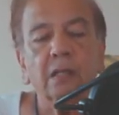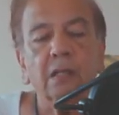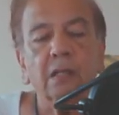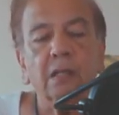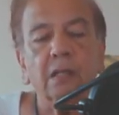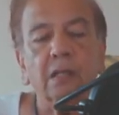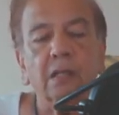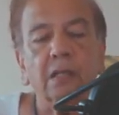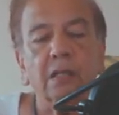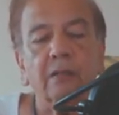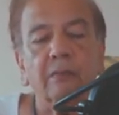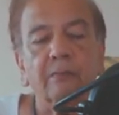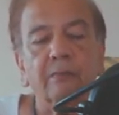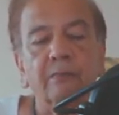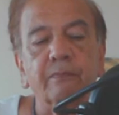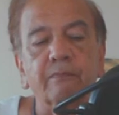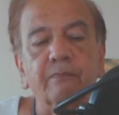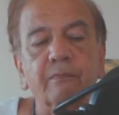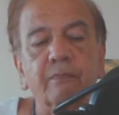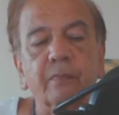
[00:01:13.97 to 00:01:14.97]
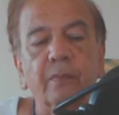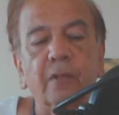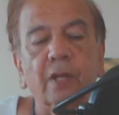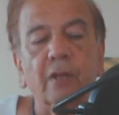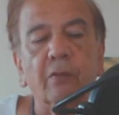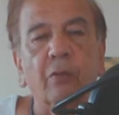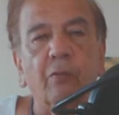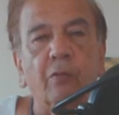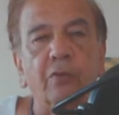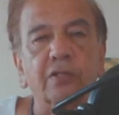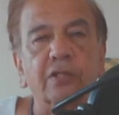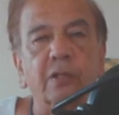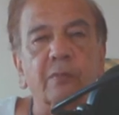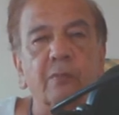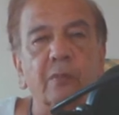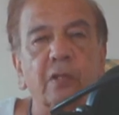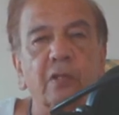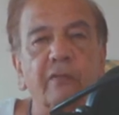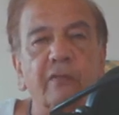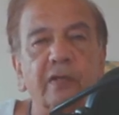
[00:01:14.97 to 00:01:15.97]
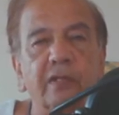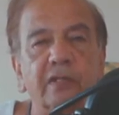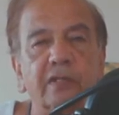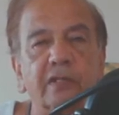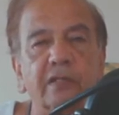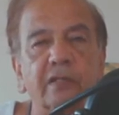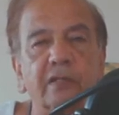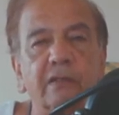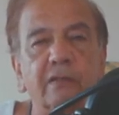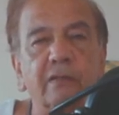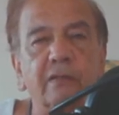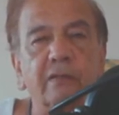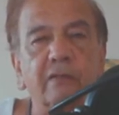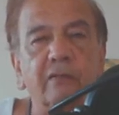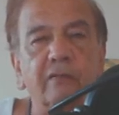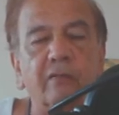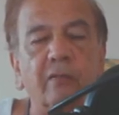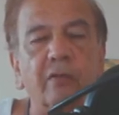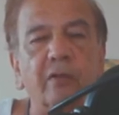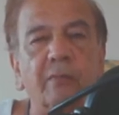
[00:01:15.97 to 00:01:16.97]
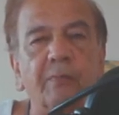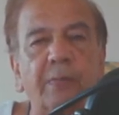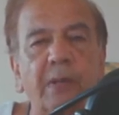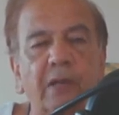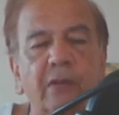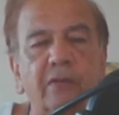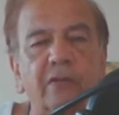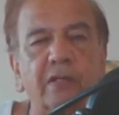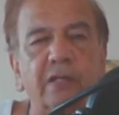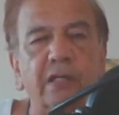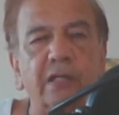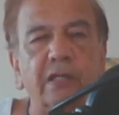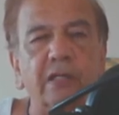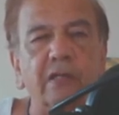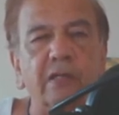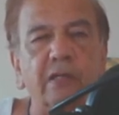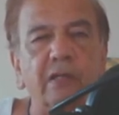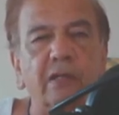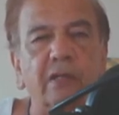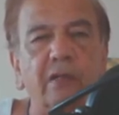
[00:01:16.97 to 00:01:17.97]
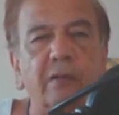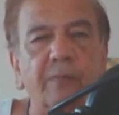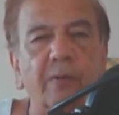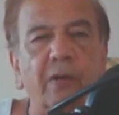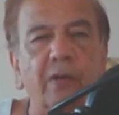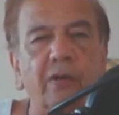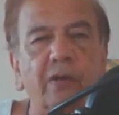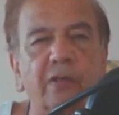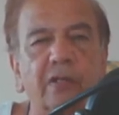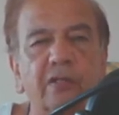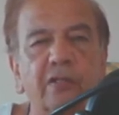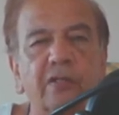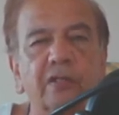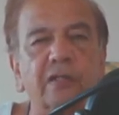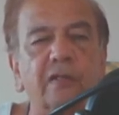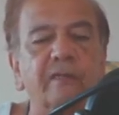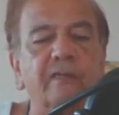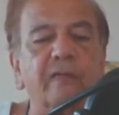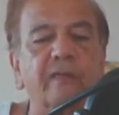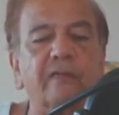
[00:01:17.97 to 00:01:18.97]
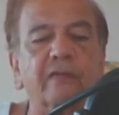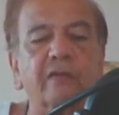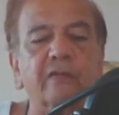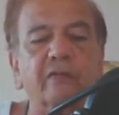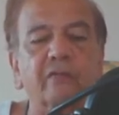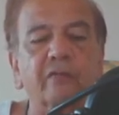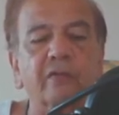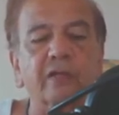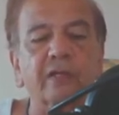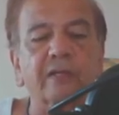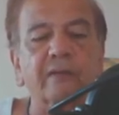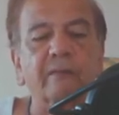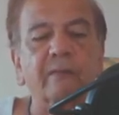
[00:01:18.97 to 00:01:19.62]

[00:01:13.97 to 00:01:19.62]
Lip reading: I remember watching movies from the balcony in our park in 1953.